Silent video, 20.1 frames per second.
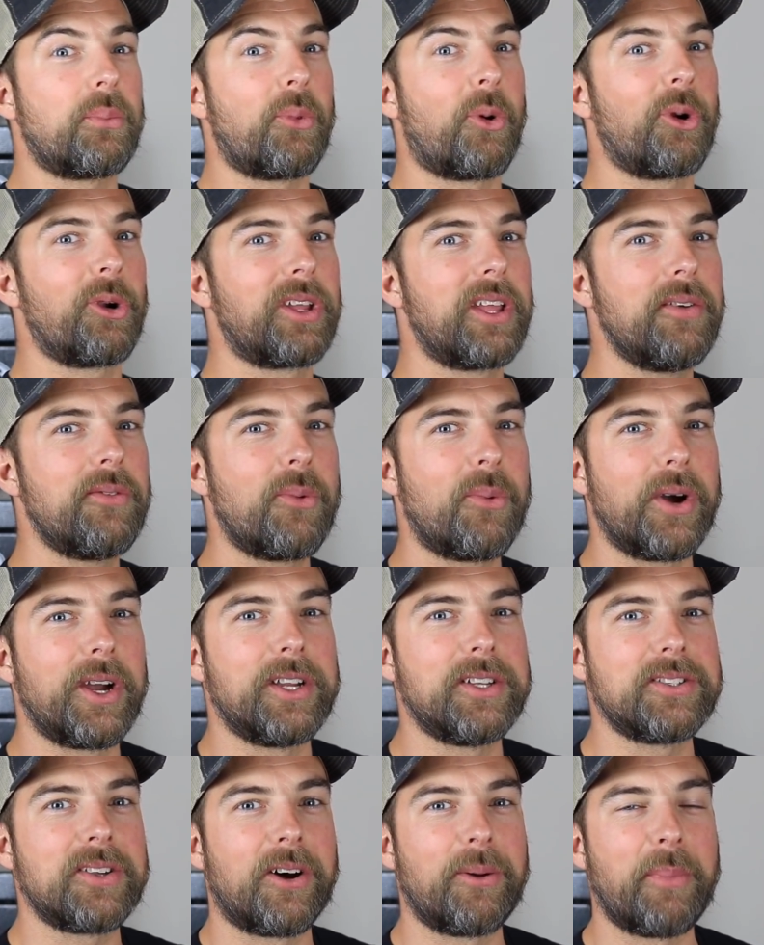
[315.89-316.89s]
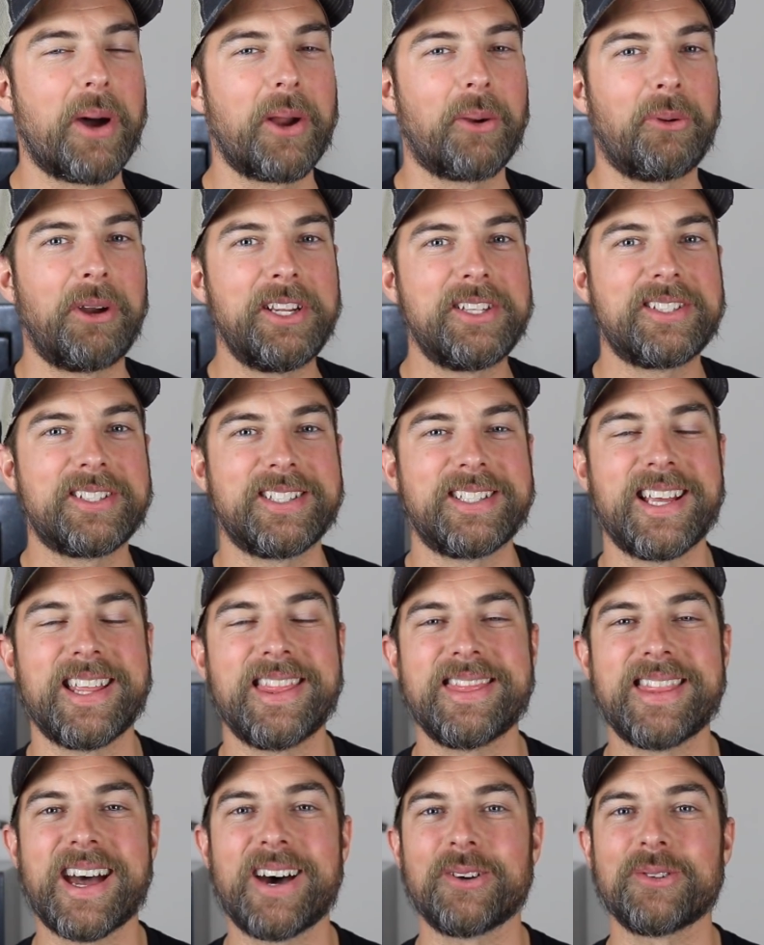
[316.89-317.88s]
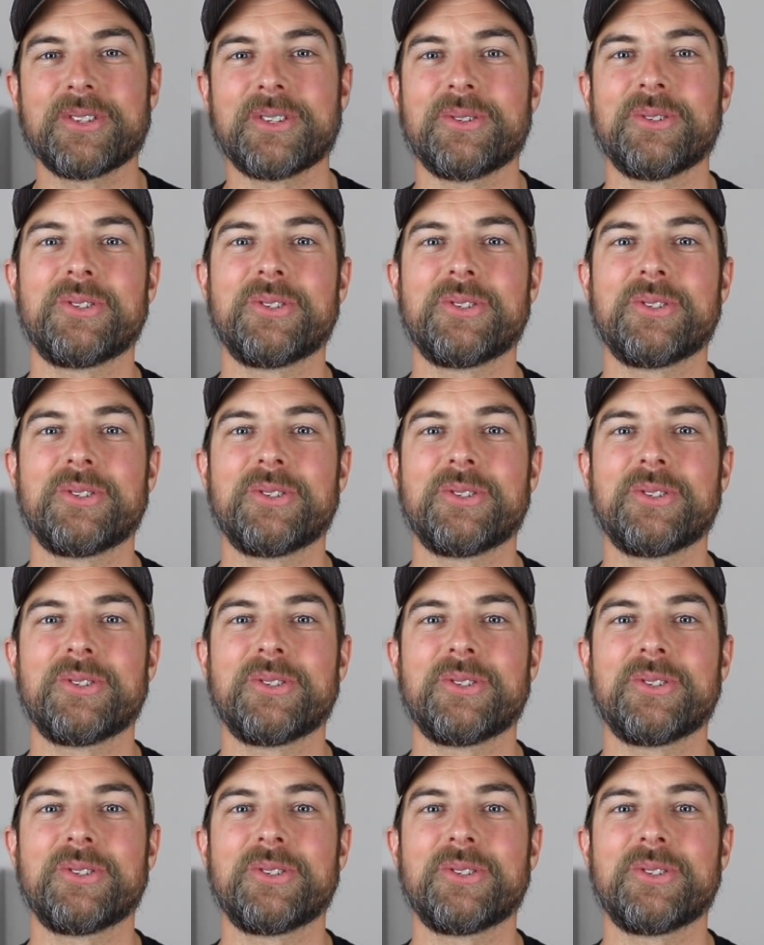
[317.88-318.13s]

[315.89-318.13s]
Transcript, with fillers: more giveaways on my race to ten thousand.